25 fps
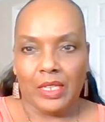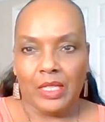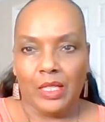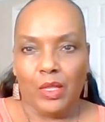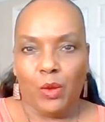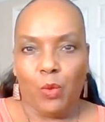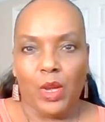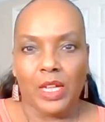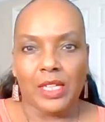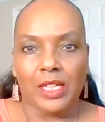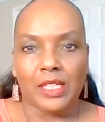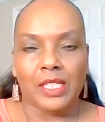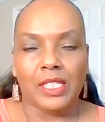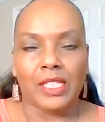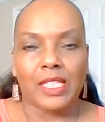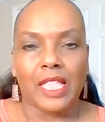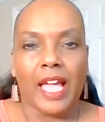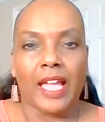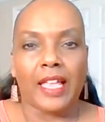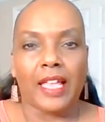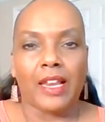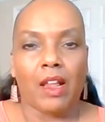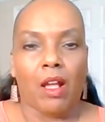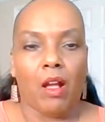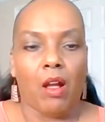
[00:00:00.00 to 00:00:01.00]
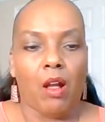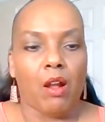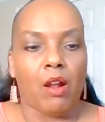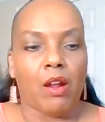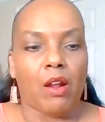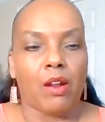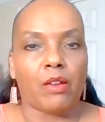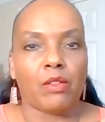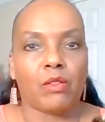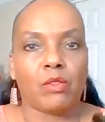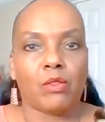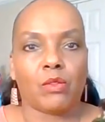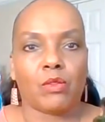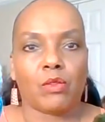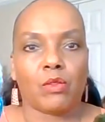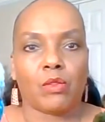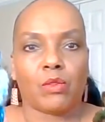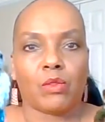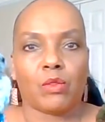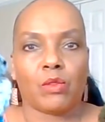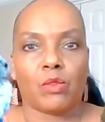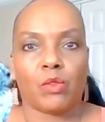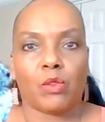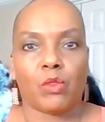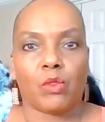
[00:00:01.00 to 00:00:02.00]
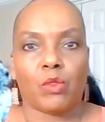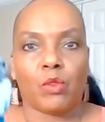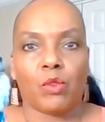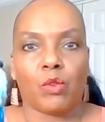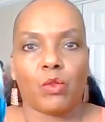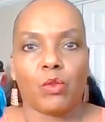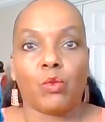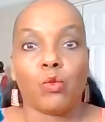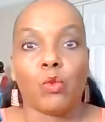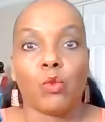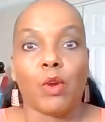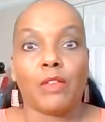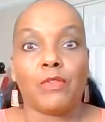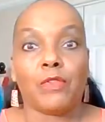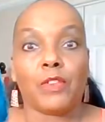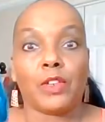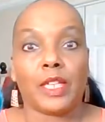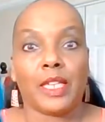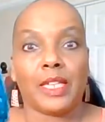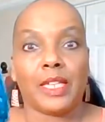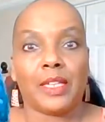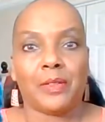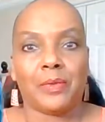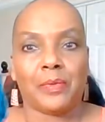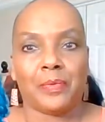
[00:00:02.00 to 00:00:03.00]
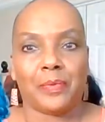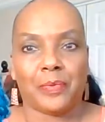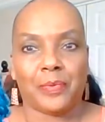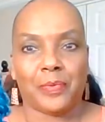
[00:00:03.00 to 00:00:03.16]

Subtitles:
the ones that are ruffly.